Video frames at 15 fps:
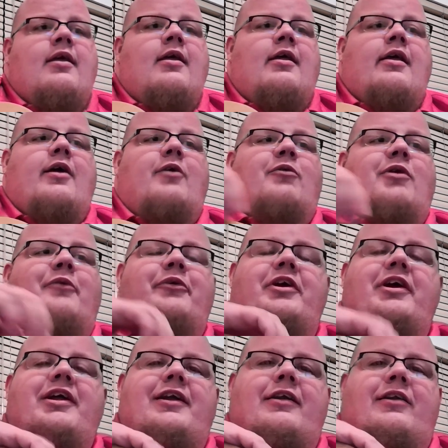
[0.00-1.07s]
What we're going
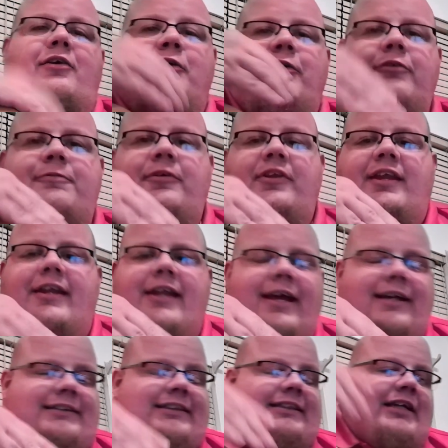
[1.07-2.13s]
to do for the
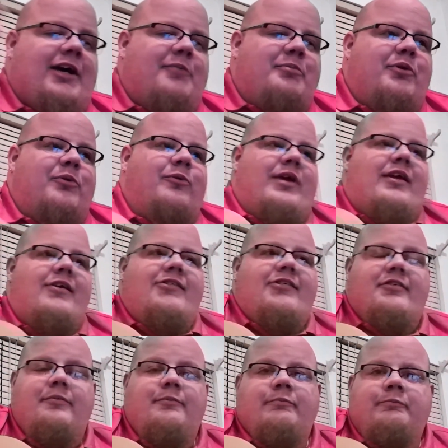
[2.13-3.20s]
next couple
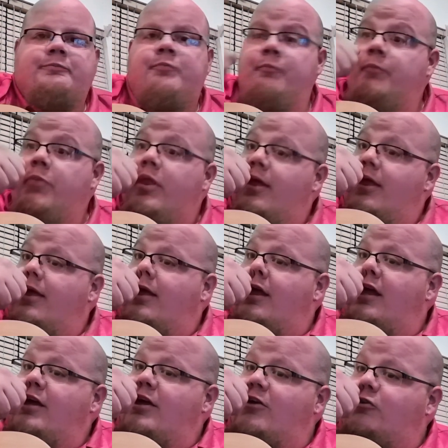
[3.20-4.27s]
weeks
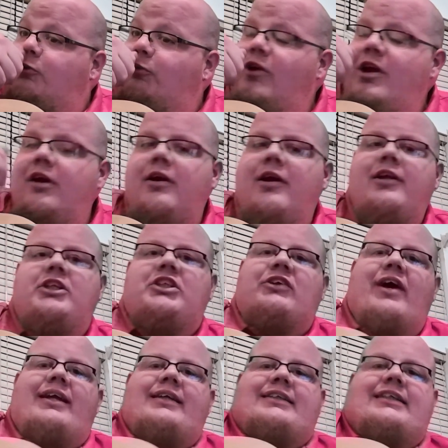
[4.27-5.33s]
is we are going to try
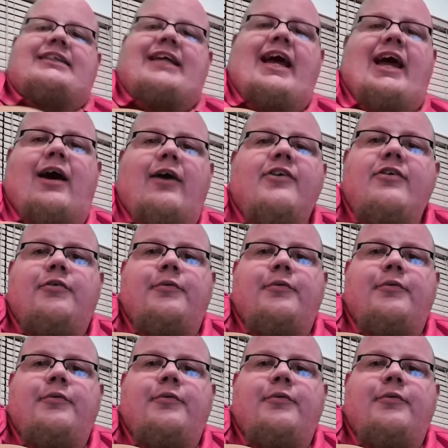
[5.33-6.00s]
to sound